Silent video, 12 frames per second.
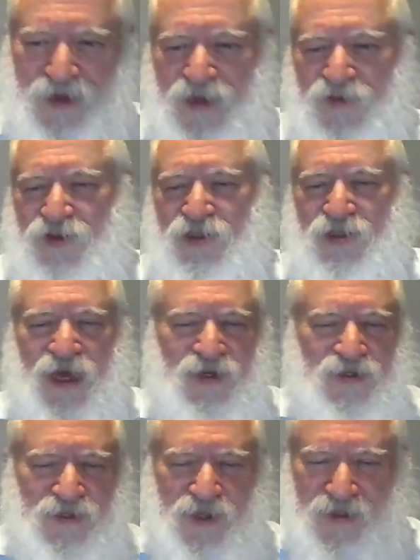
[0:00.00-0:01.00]
And even that
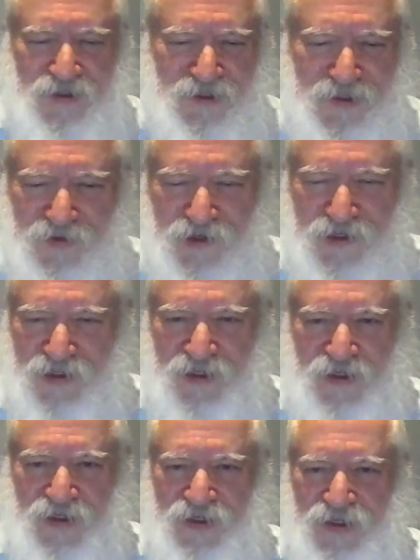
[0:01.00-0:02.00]
is not serious
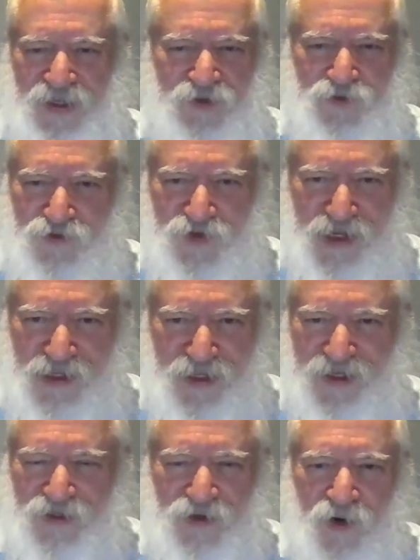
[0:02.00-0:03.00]
and it's not real.
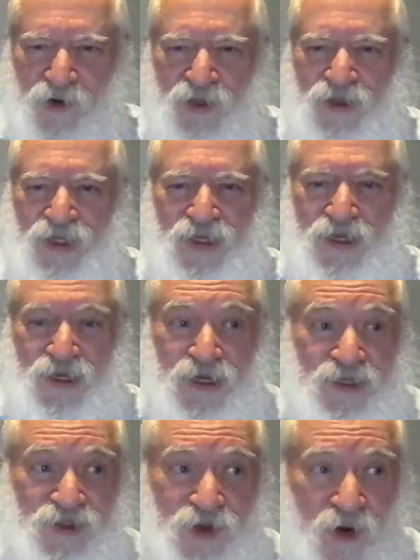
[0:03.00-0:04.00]
It's all
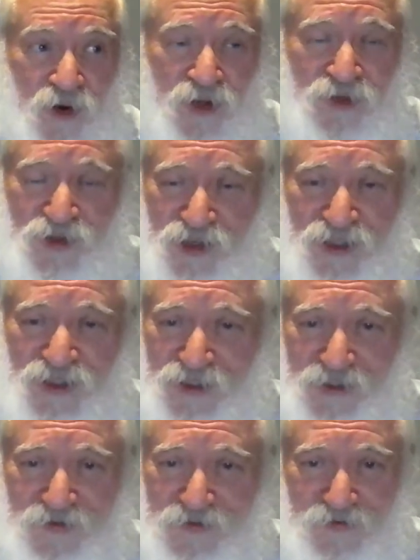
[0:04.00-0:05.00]
it's all just
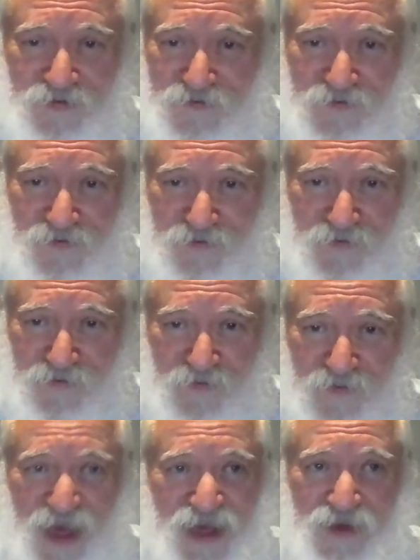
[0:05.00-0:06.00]

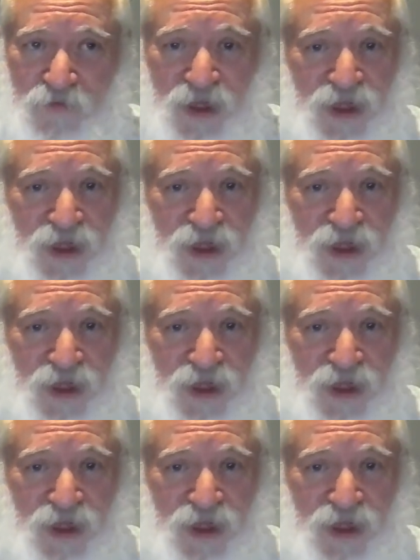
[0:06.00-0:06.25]
make